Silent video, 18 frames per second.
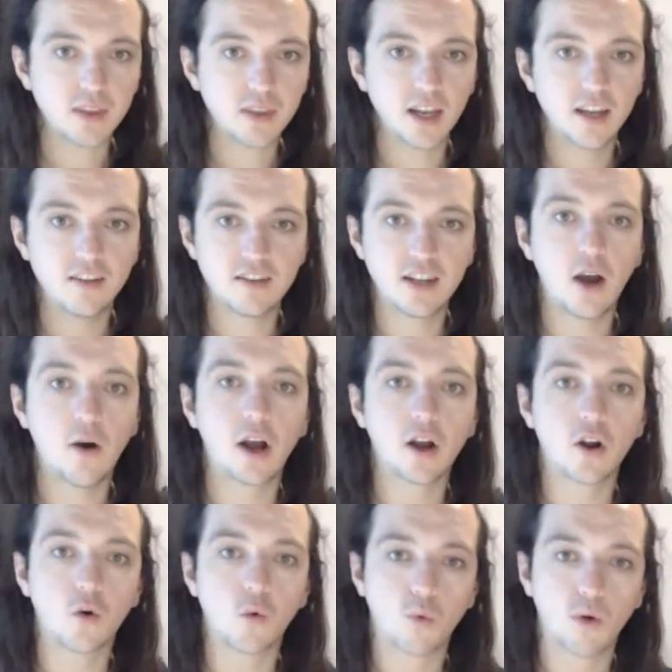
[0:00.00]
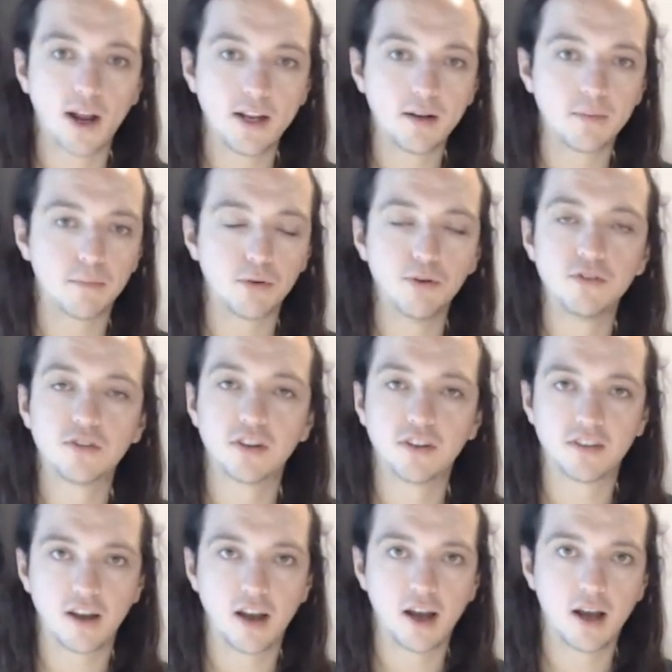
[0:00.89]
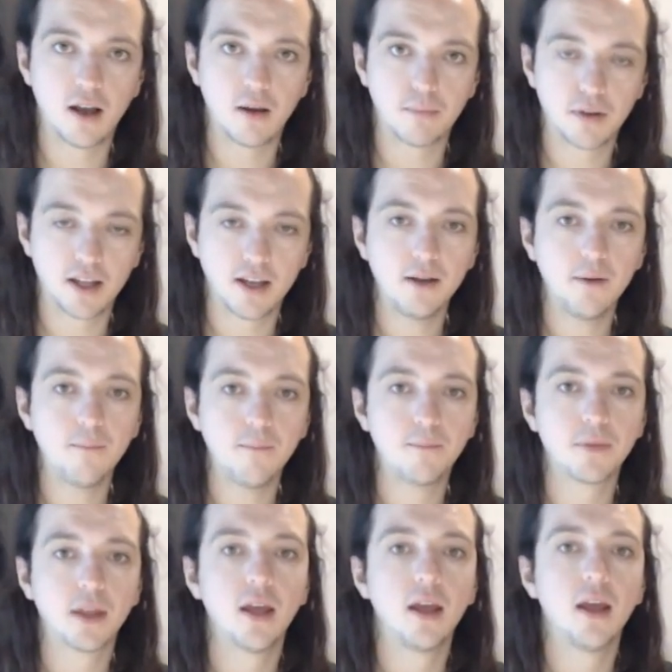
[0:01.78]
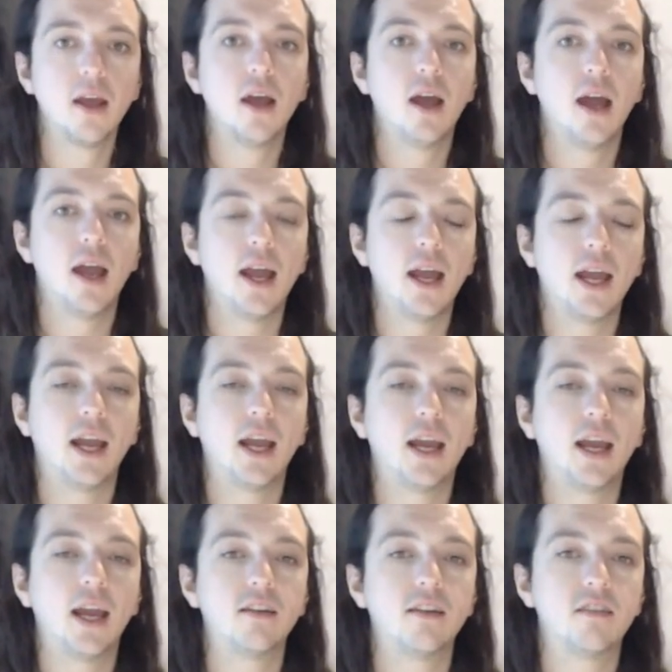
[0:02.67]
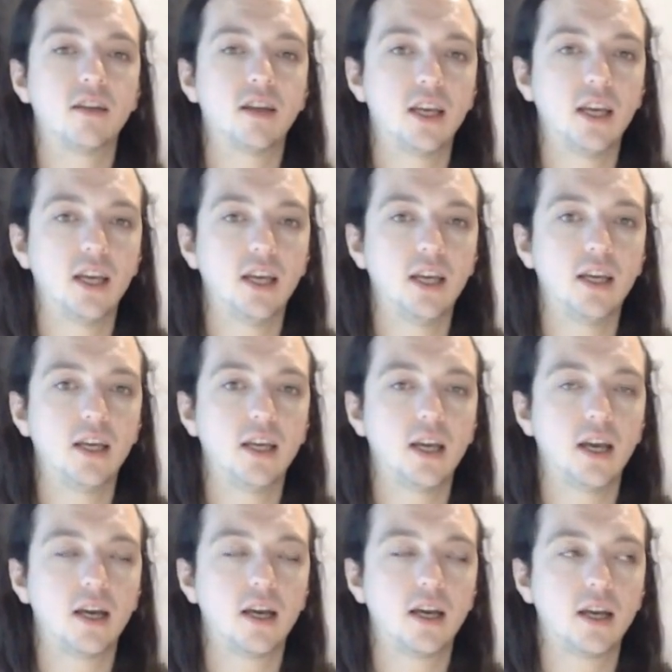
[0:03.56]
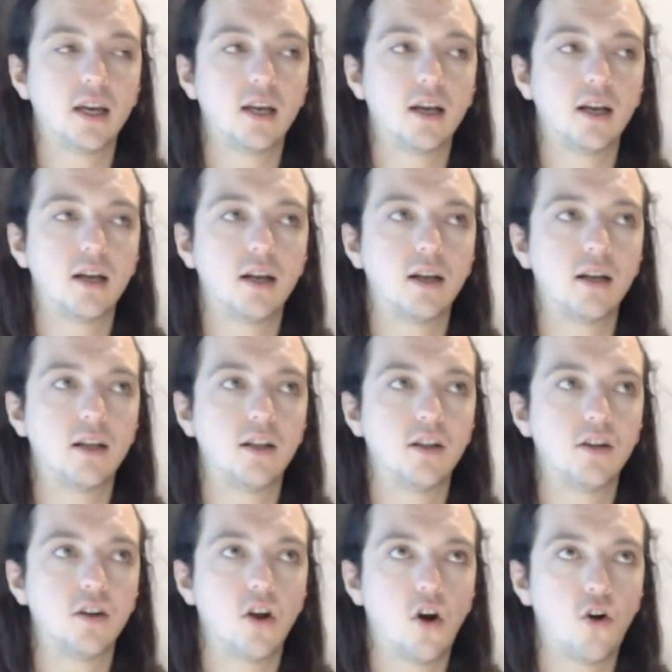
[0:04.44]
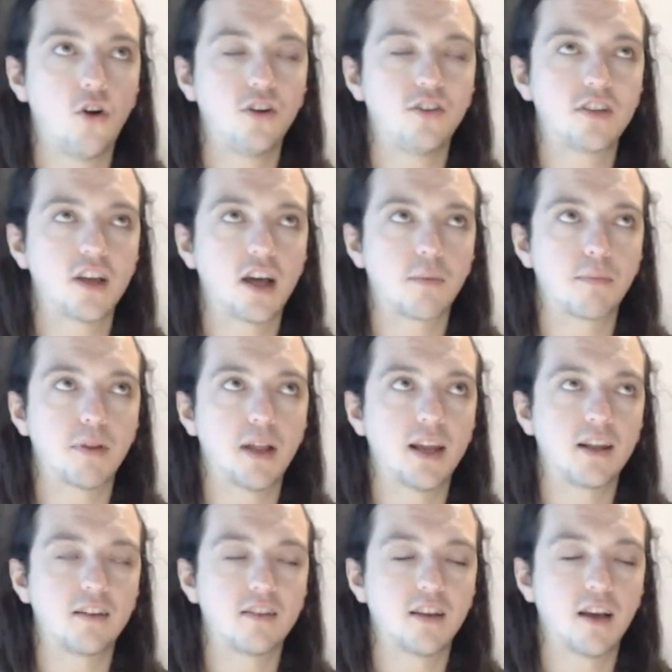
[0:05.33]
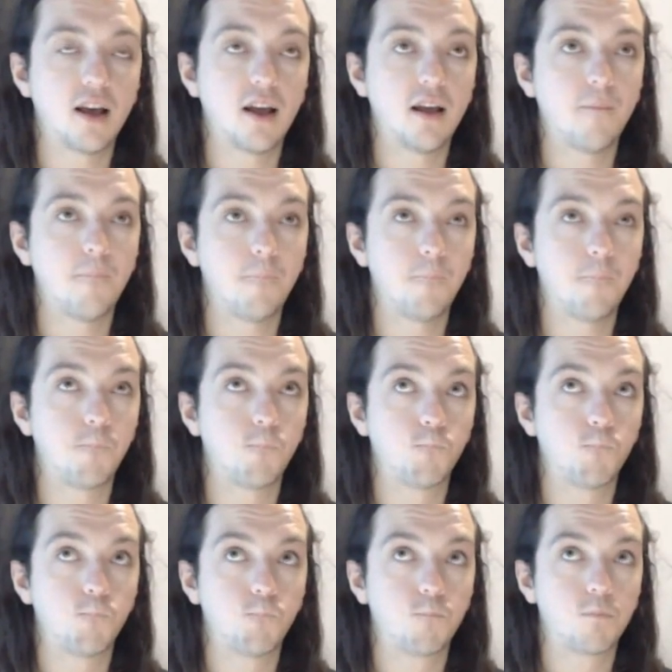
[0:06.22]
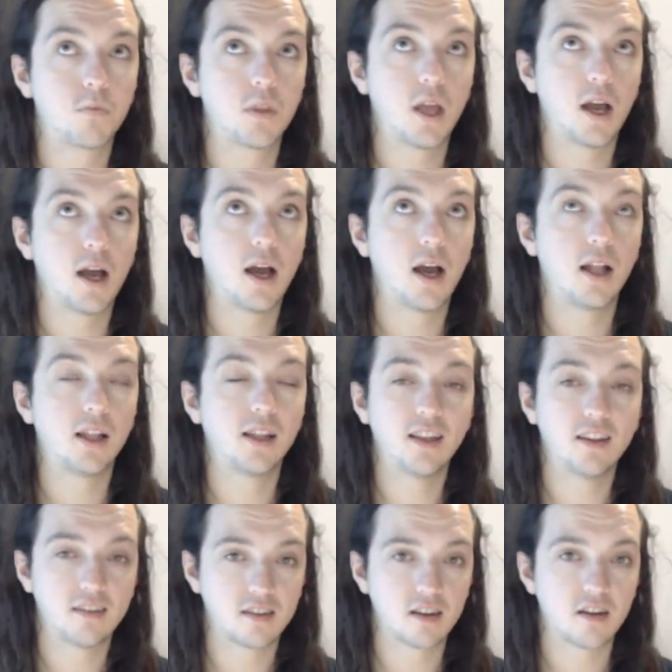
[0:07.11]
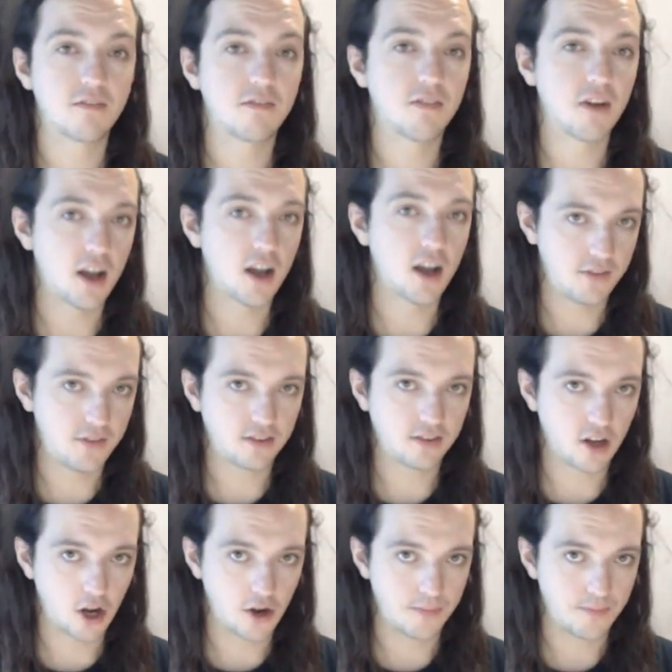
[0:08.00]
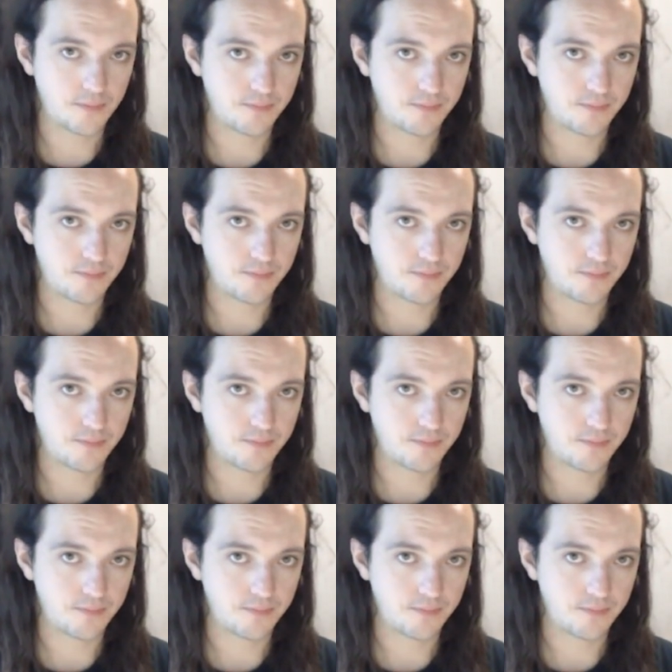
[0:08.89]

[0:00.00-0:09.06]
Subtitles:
He's now a great blues guitar player, and he only started playing guitar less than 5 years ago.